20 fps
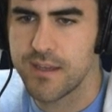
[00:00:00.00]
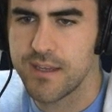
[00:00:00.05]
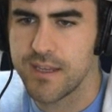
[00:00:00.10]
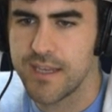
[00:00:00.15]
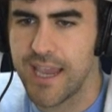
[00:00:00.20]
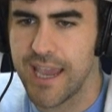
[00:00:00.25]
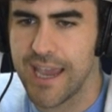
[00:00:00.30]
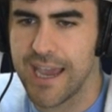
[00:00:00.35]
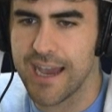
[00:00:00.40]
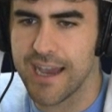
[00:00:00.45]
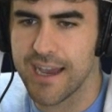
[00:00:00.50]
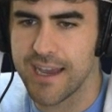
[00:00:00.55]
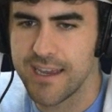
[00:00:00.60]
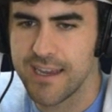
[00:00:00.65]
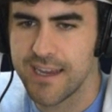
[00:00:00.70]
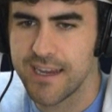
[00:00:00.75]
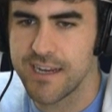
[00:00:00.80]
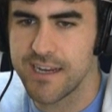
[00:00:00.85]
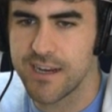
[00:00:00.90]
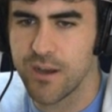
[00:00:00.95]
Yeah,
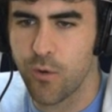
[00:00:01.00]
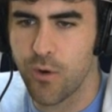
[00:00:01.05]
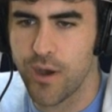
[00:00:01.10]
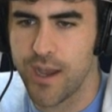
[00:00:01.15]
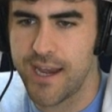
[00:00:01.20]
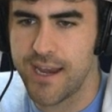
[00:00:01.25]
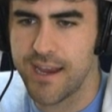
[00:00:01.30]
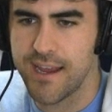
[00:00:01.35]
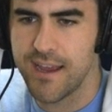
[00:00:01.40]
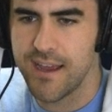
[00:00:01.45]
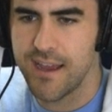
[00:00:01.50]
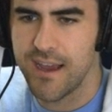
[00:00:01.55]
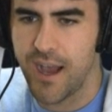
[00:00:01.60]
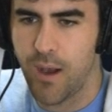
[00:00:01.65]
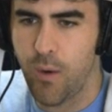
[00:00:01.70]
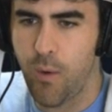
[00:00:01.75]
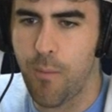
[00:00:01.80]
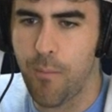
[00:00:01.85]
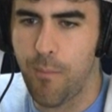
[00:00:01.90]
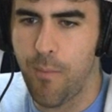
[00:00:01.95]
you know what?
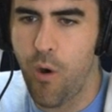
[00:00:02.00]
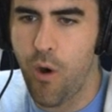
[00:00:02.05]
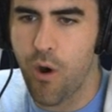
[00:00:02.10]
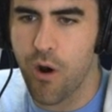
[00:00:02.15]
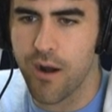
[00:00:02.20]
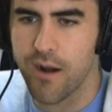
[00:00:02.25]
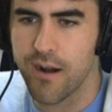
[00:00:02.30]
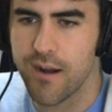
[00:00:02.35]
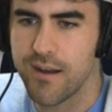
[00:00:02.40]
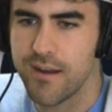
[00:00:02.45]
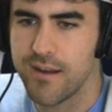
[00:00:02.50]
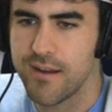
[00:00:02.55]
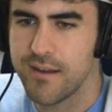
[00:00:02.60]
I want more.